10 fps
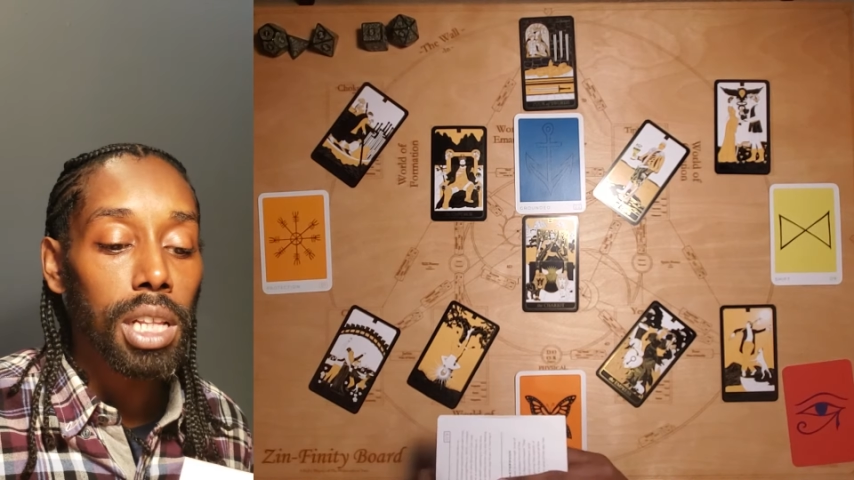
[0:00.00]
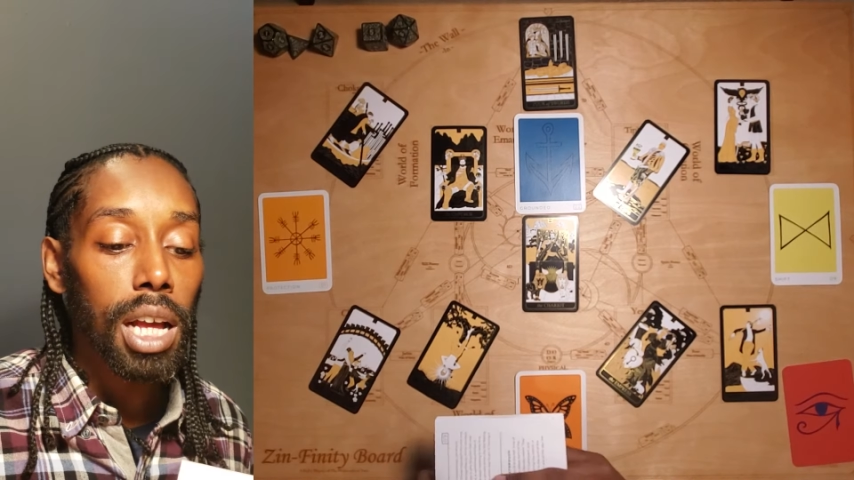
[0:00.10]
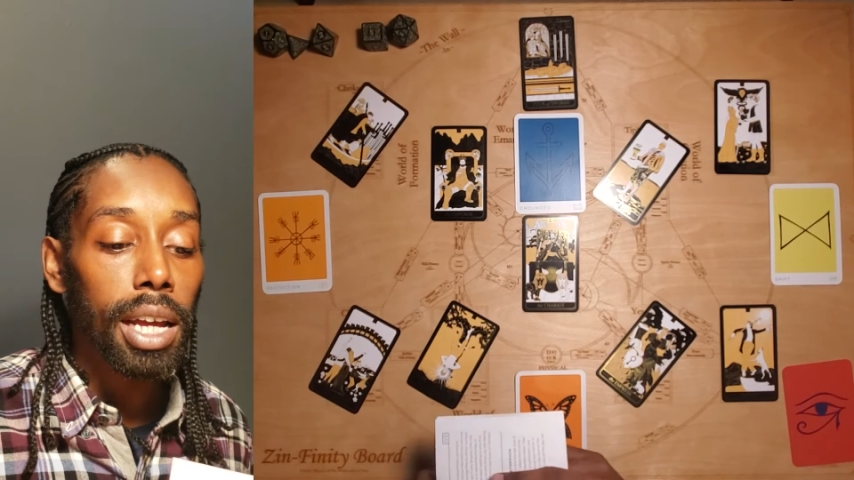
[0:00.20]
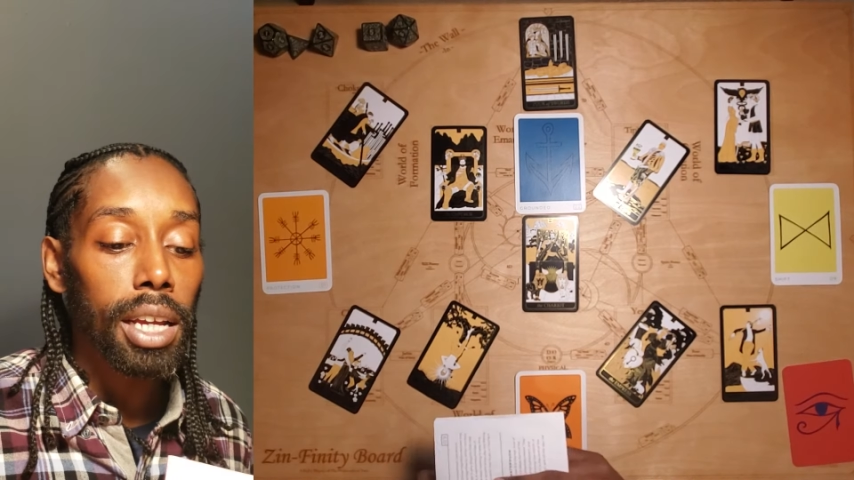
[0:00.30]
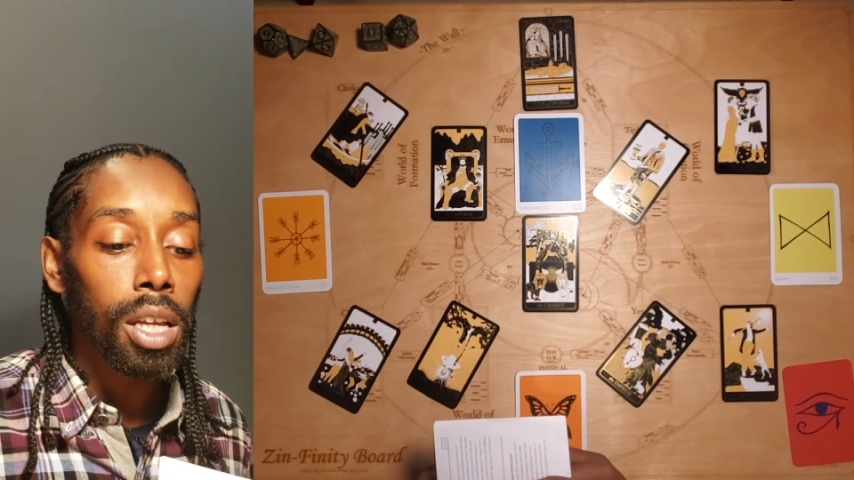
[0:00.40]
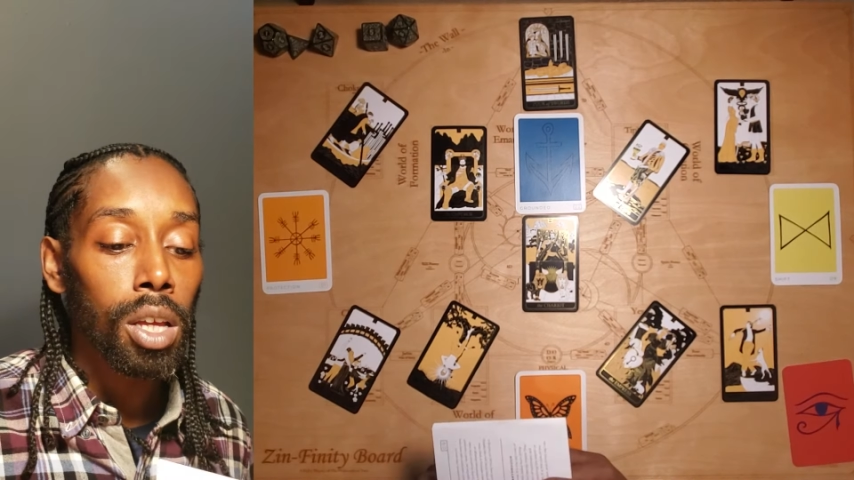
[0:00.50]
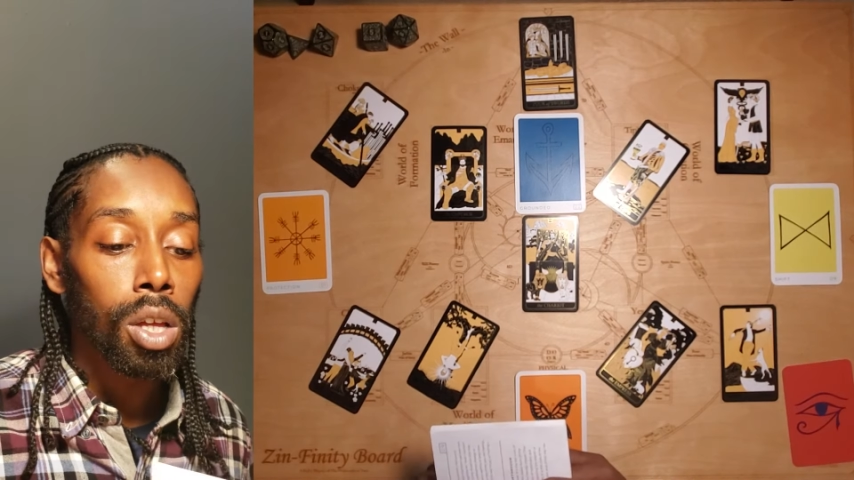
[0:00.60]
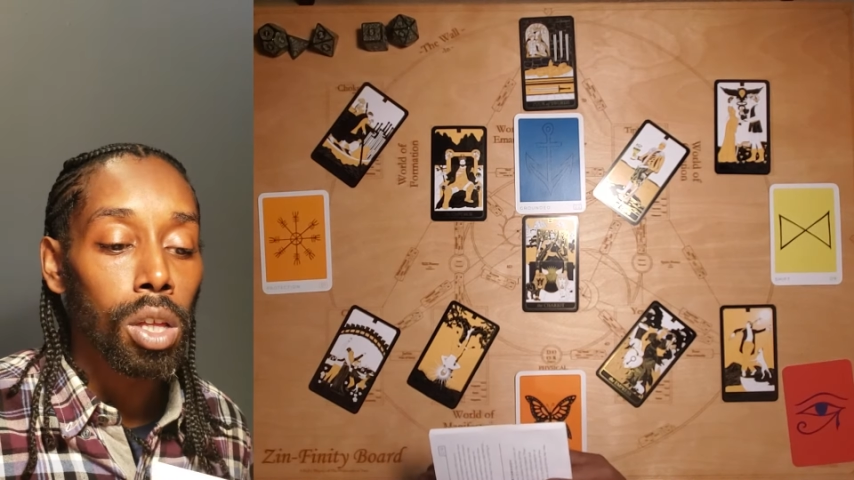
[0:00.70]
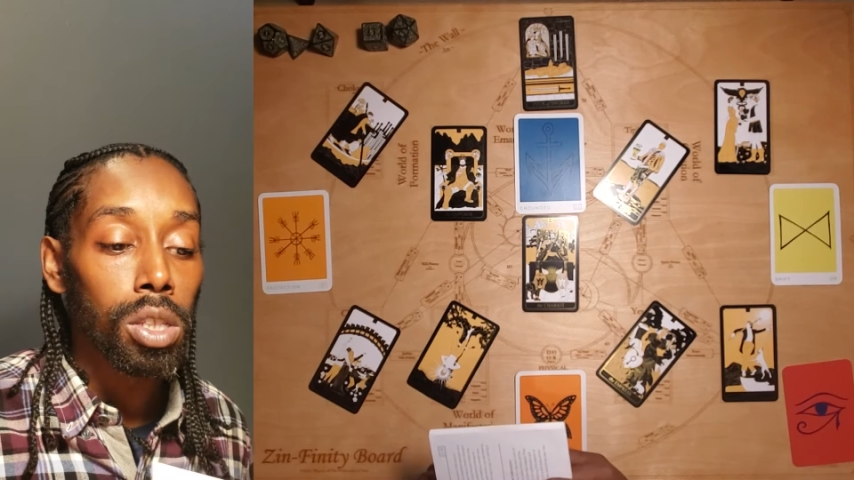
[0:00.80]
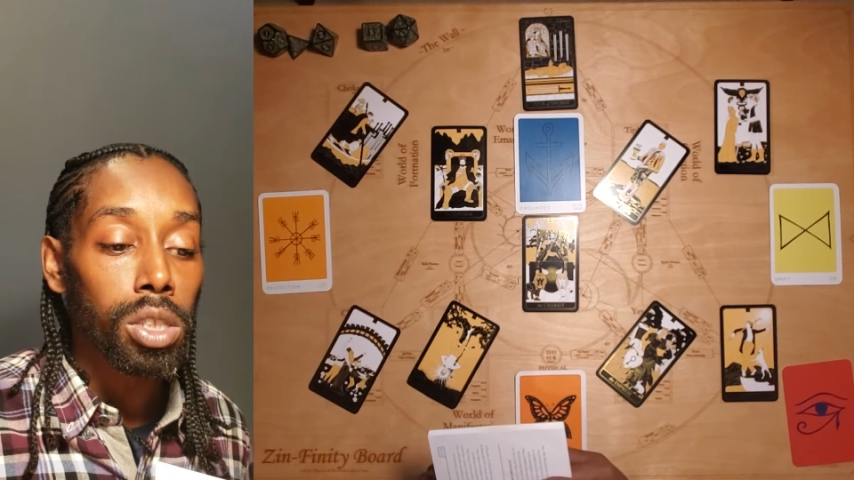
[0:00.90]
like
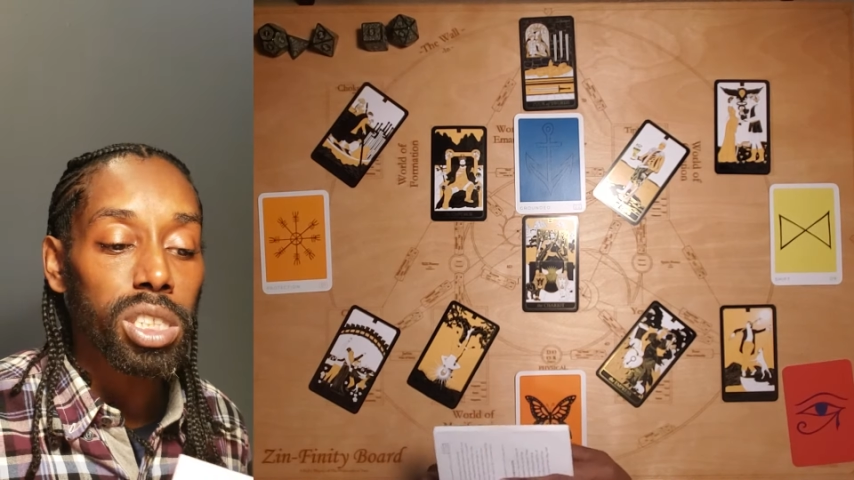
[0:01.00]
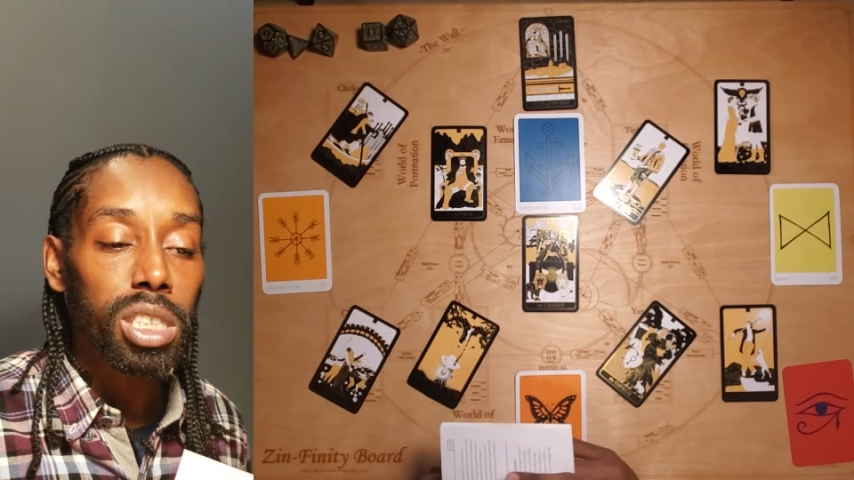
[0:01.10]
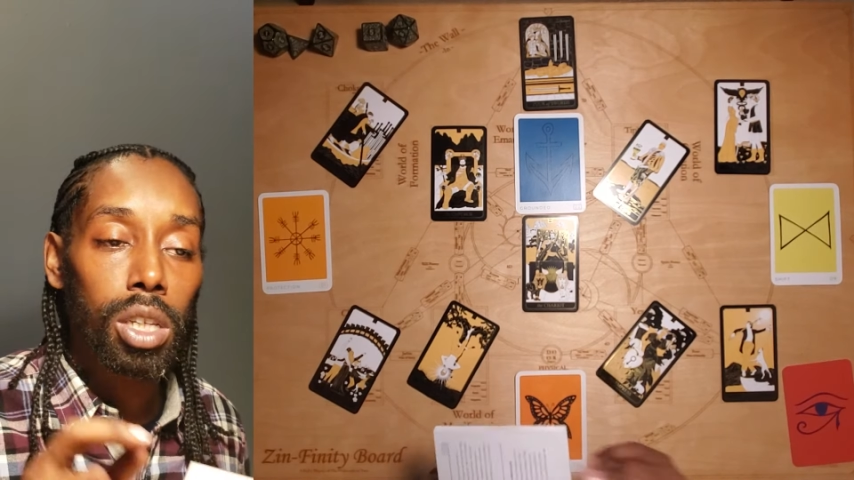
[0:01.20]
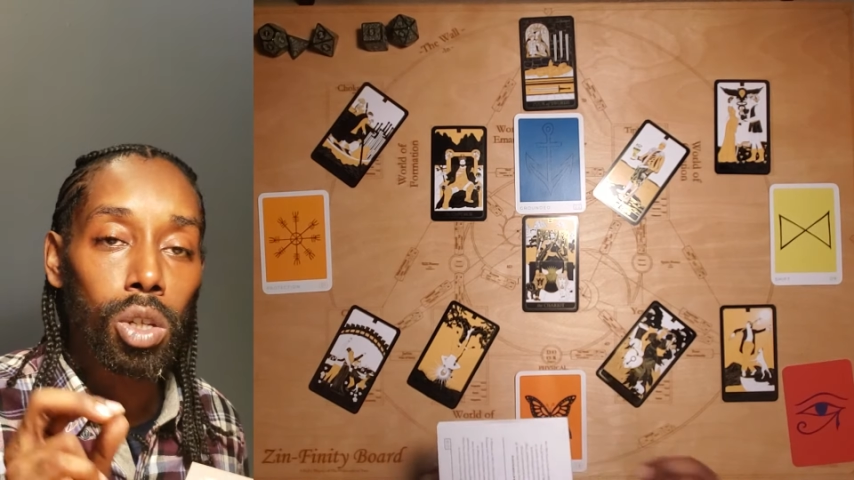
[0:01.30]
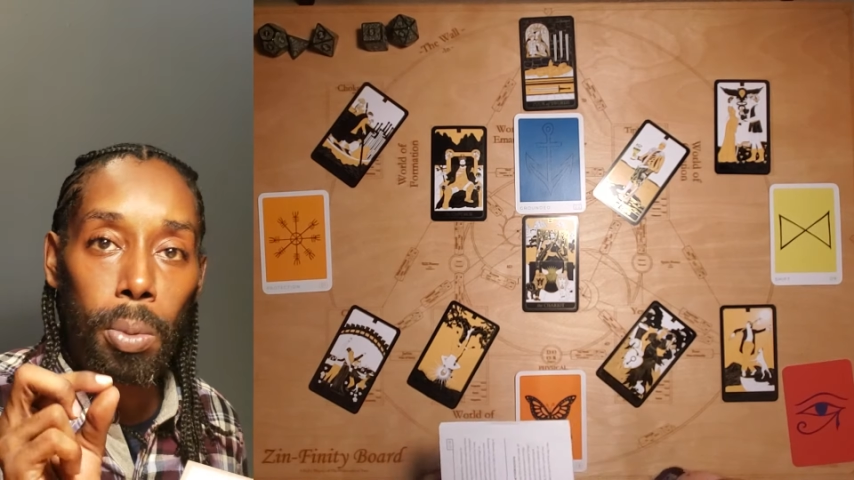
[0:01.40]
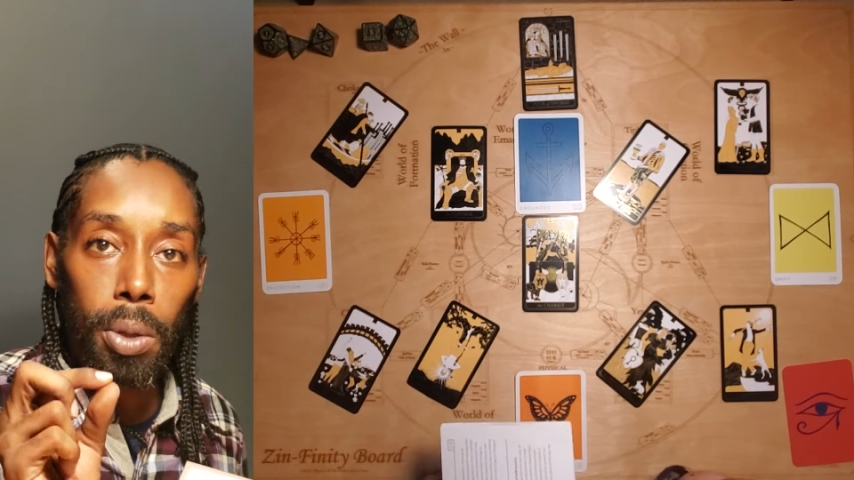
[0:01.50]
just a little